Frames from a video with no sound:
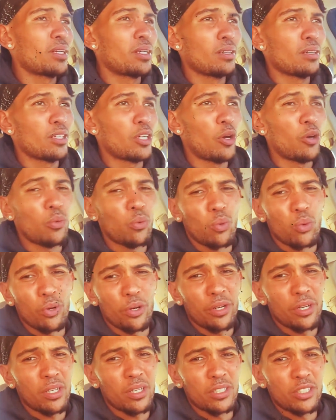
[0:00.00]
go to
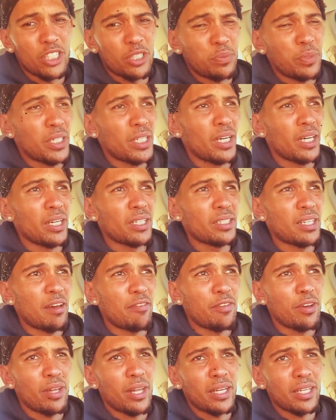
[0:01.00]
war just because I
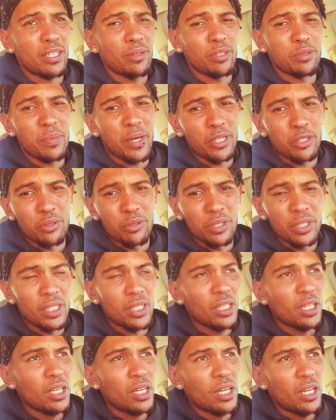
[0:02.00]
felt like it was my duty.
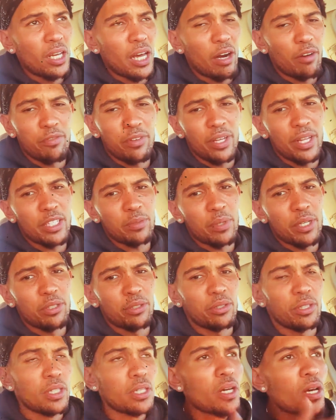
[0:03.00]
I don't feel like that's my
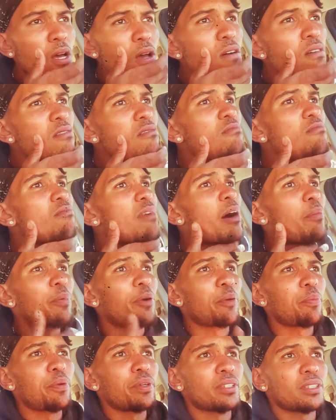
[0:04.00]
duty. My
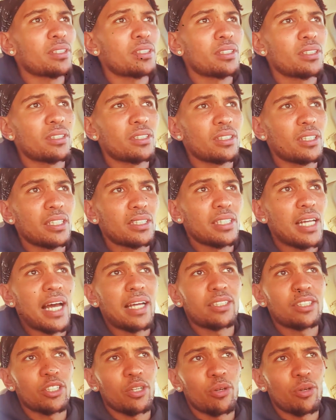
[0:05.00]
purpose is
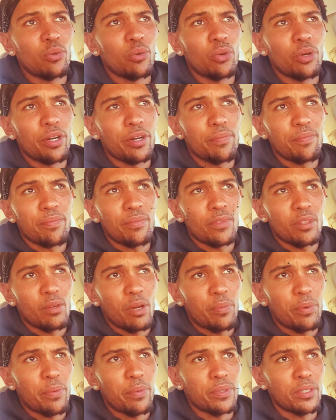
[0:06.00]
not to go to war. My
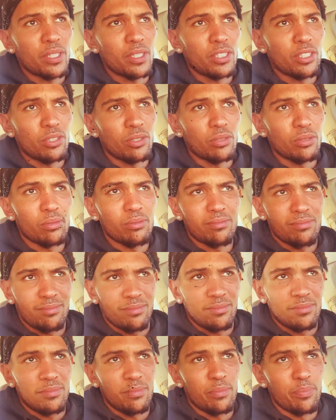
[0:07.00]
purpose is
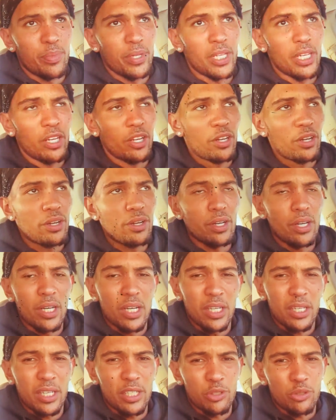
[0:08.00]
to be here,
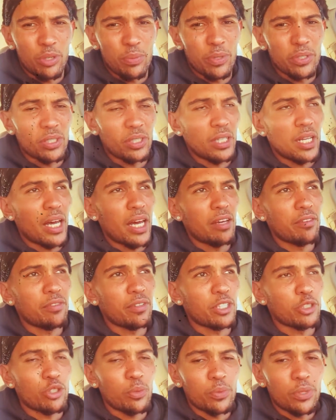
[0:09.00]
contribute to life,
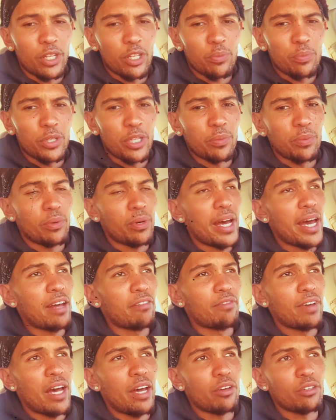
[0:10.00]
contribute to other people, add
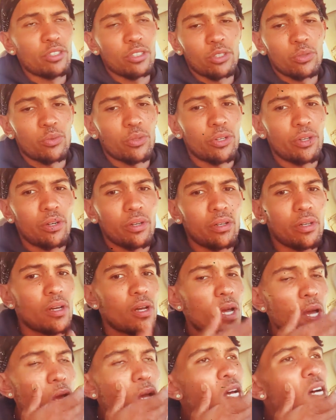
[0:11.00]
value to the world
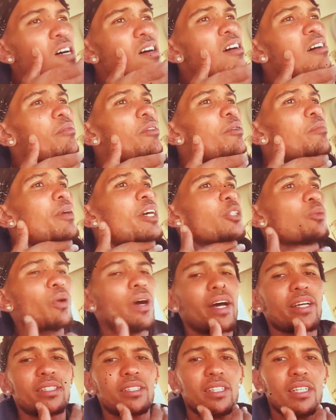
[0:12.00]
the best way
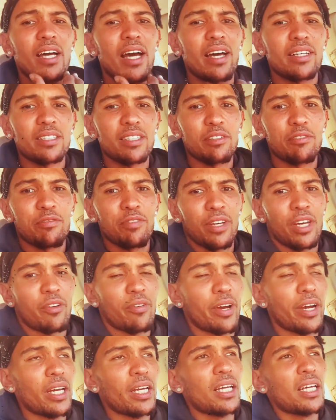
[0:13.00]
I see fit,
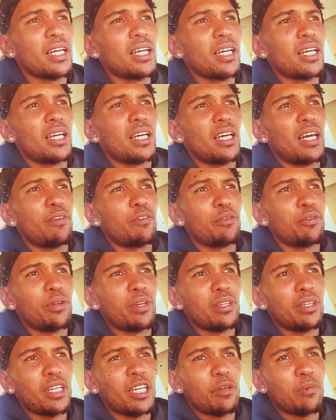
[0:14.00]
right? If we really
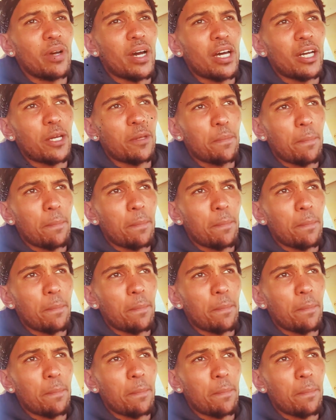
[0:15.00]
think about it,